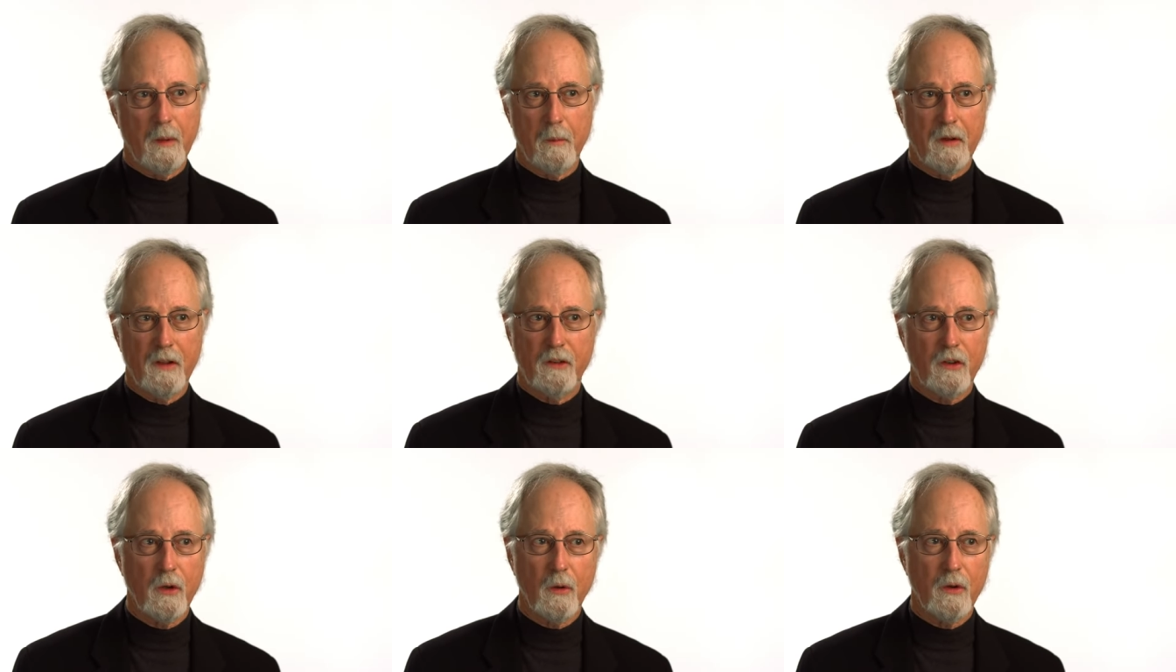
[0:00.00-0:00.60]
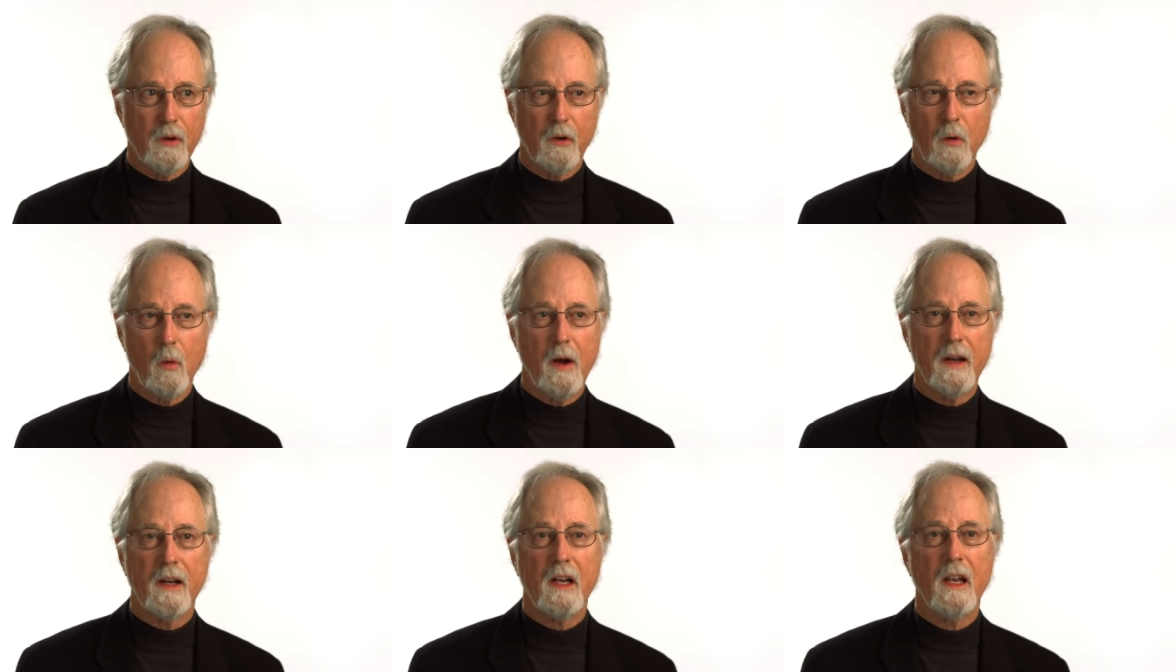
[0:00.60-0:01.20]
I mean, children are
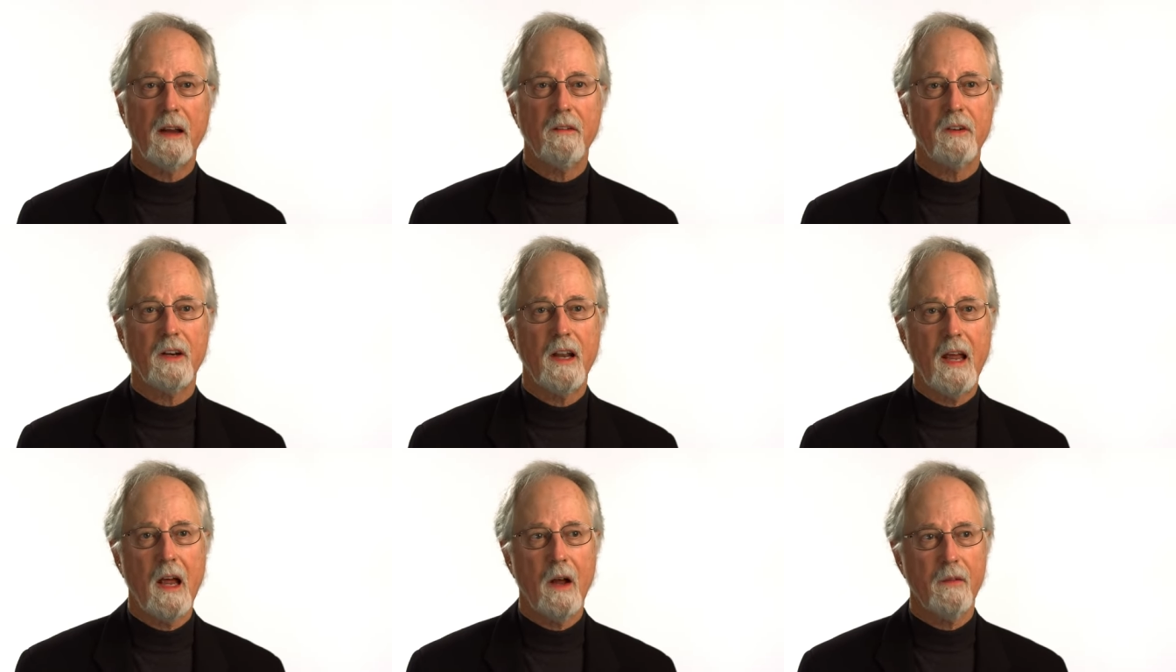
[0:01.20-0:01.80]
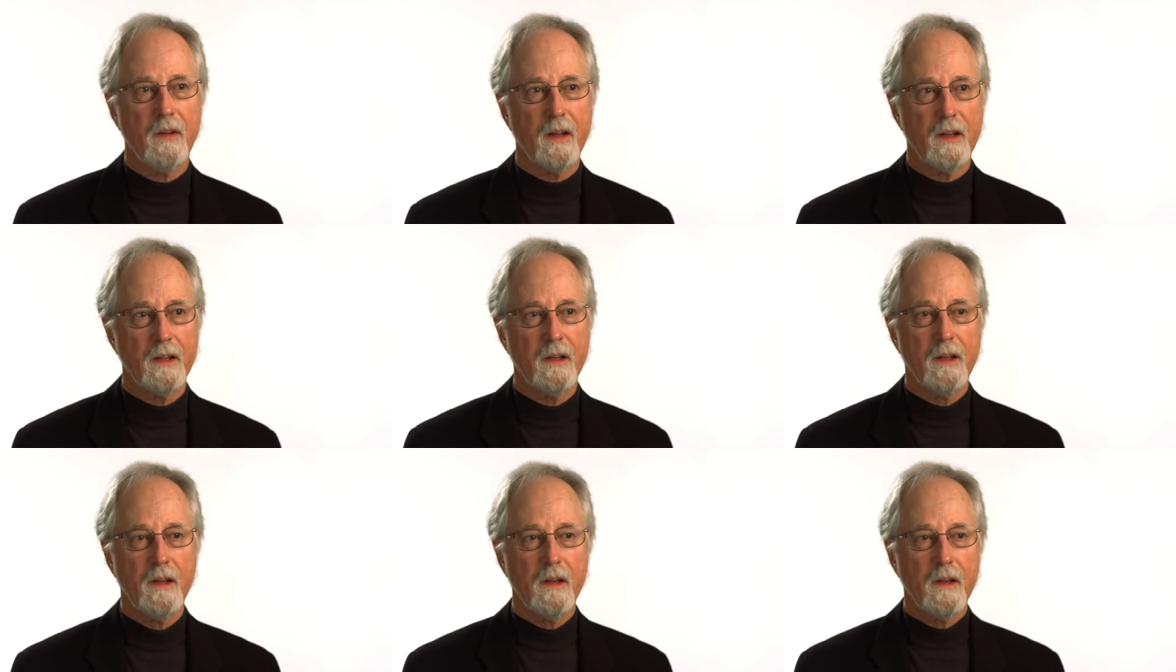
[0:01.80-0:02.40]
quite clever in how they